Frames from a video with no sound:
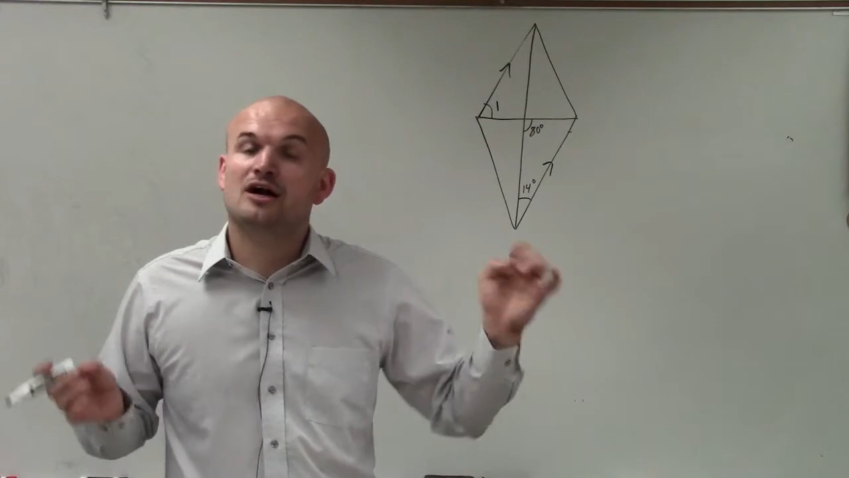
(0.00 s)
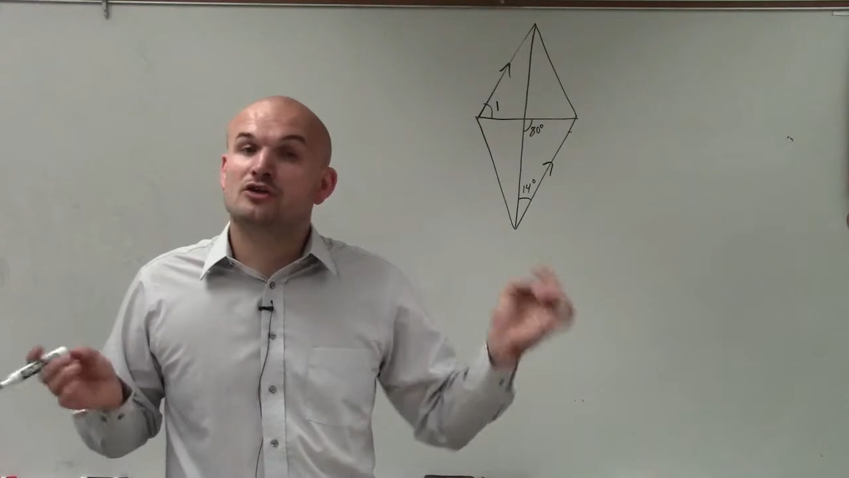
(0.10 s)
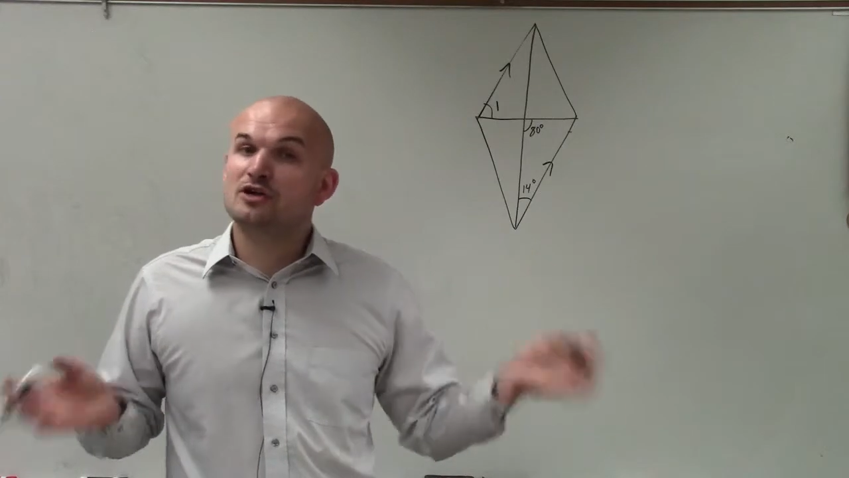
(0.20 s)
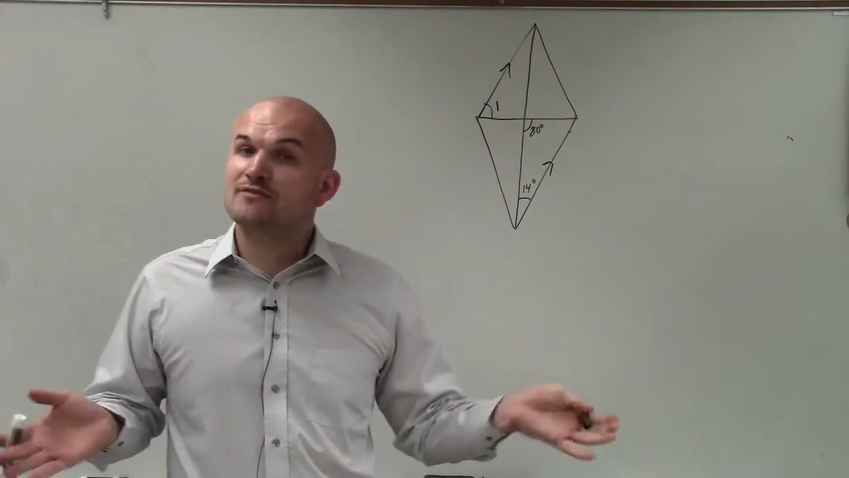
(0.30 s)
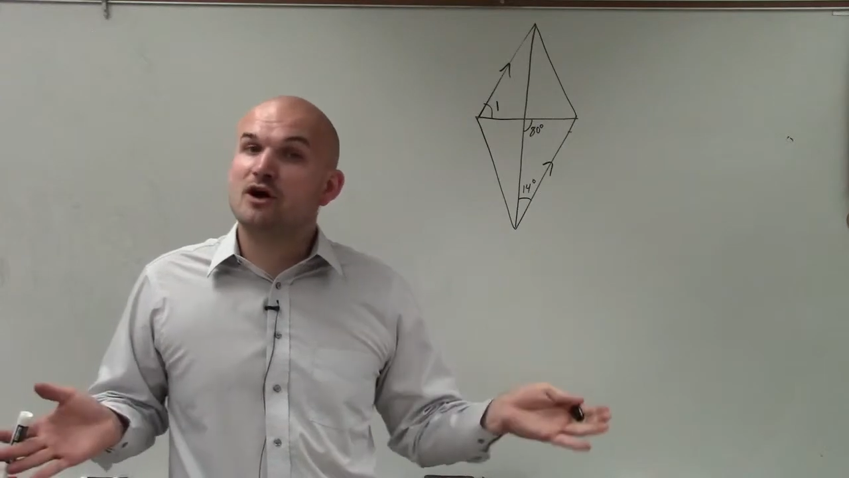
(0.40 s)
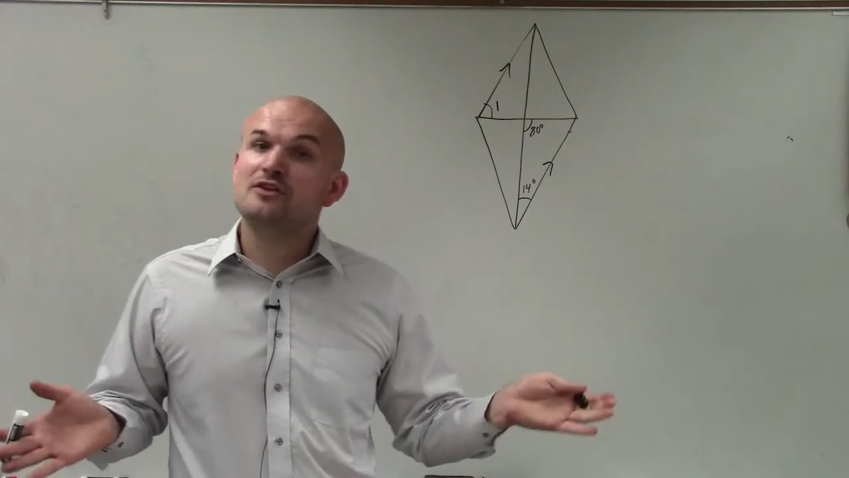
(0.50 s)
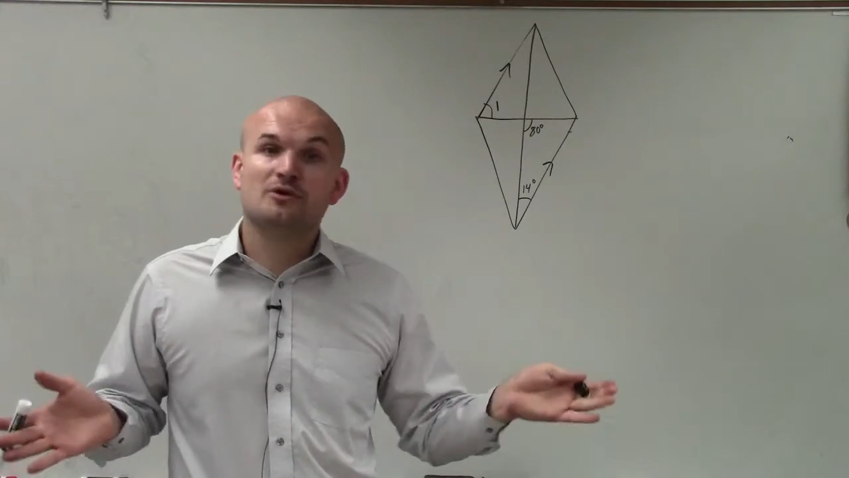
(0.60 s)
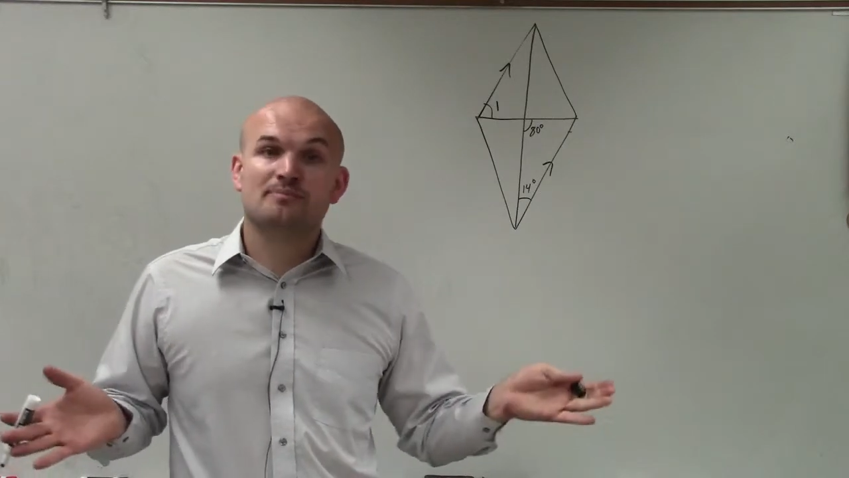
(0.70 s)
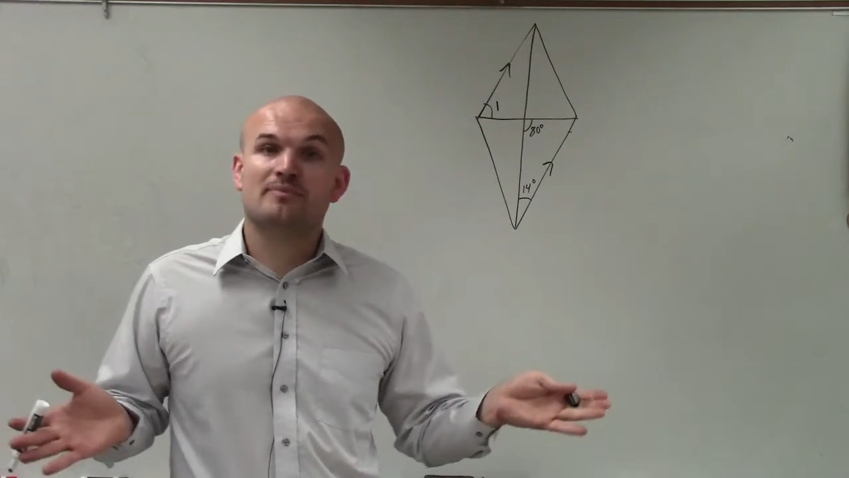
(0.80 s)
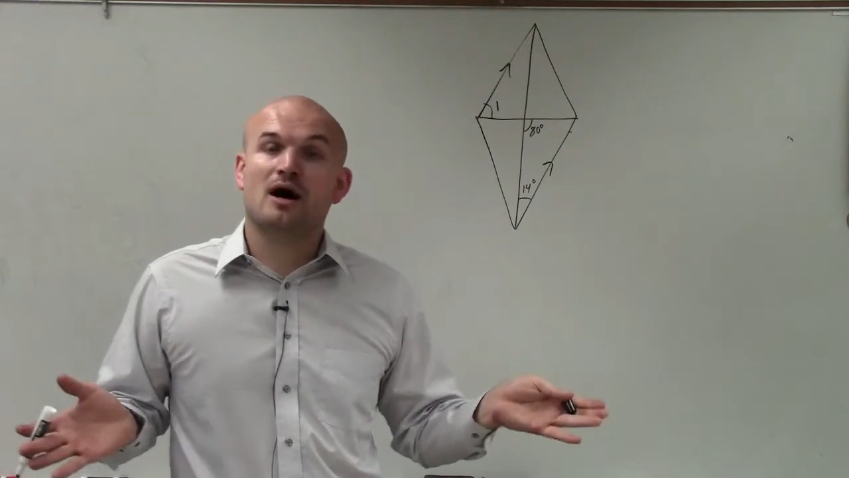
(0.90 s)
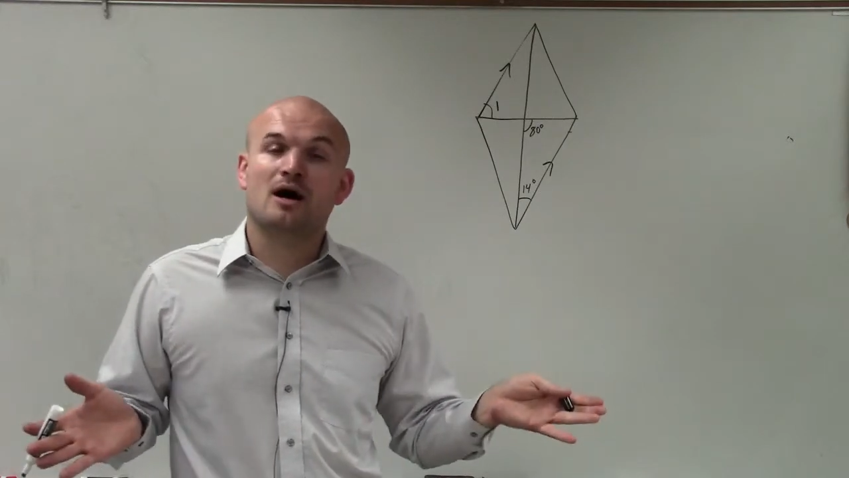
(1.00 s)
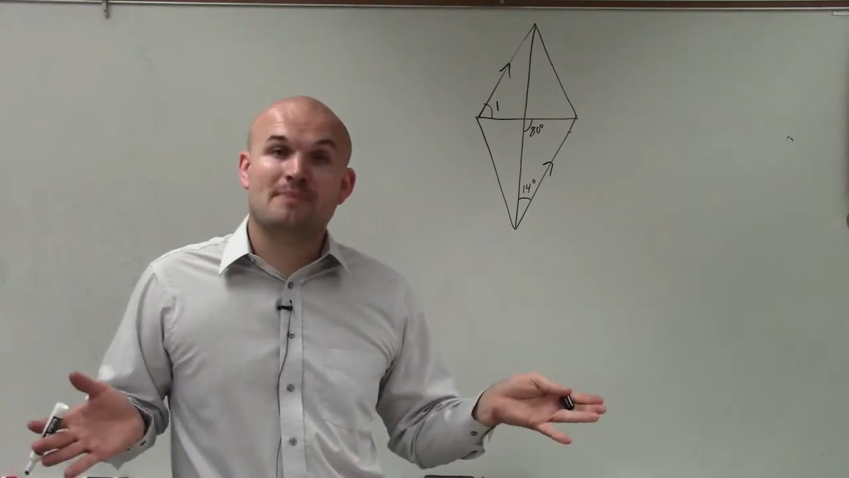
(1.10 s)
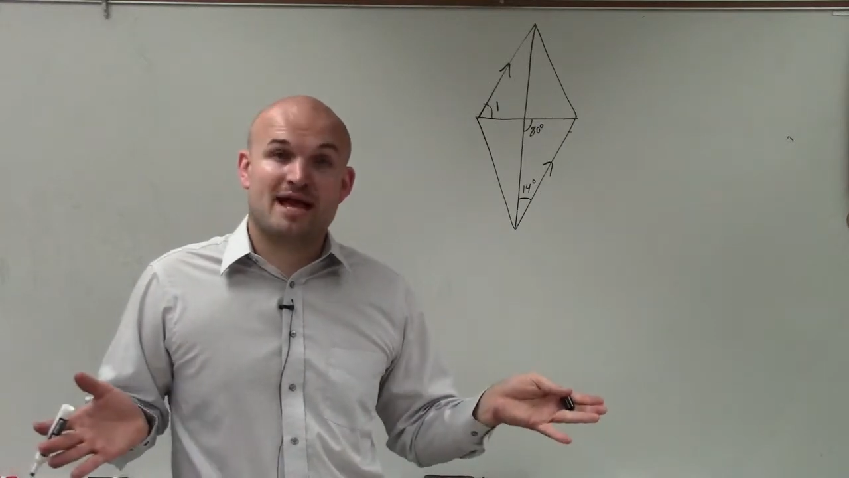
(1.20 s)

look for other um,